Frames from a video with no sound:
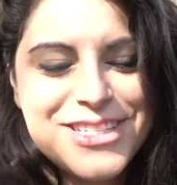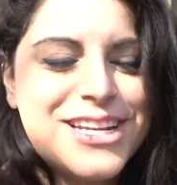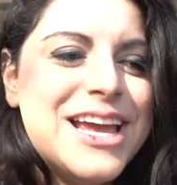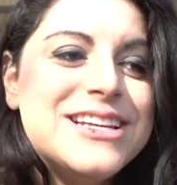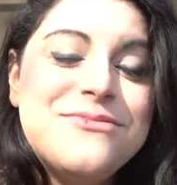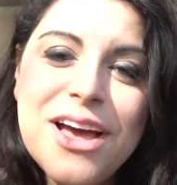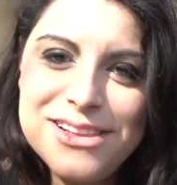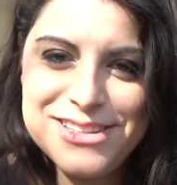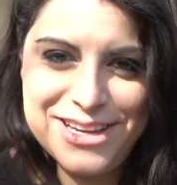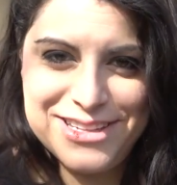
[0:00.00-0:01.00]
Today is
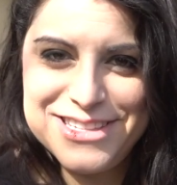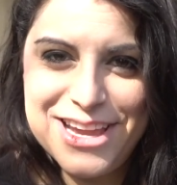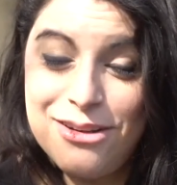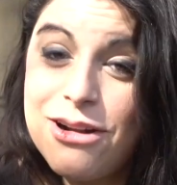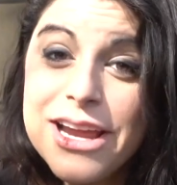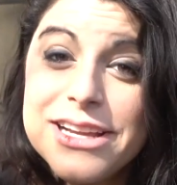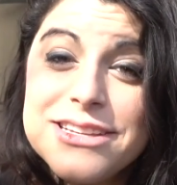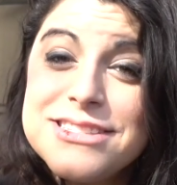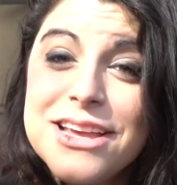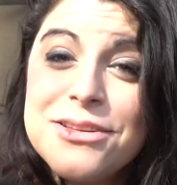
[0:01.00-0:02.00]
Valentine's Day, where I get
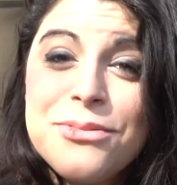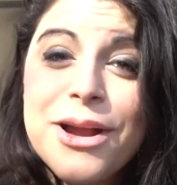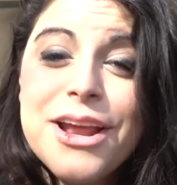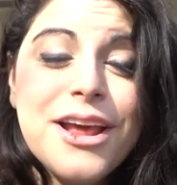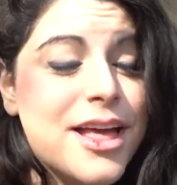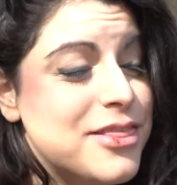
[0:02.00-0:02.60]
to celebrate